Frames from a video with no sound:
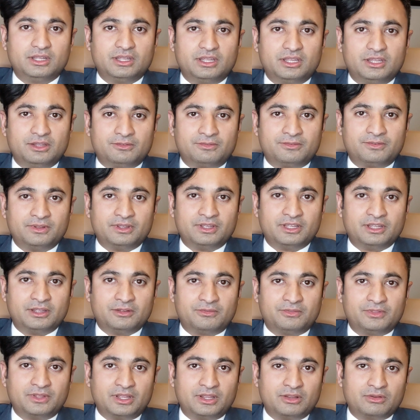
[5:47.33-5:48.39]
If
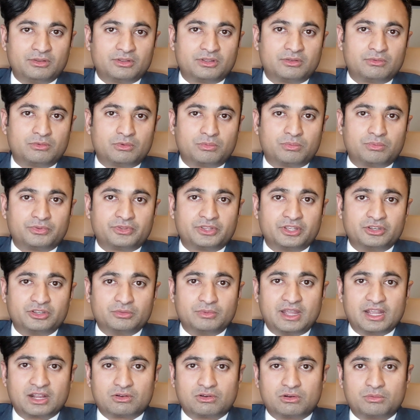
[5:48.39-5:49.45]
they send
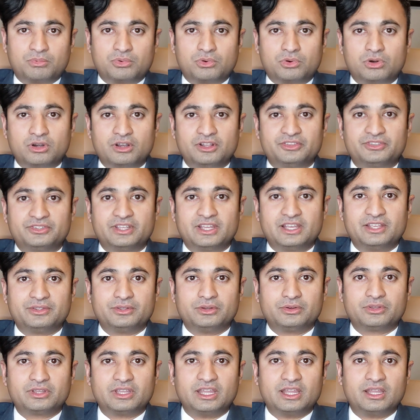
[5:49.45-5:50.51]
you back a report that says,
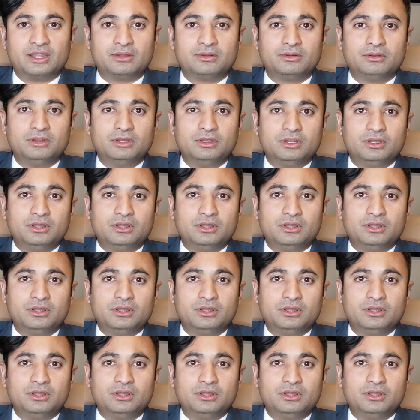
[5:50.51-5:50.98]
okay,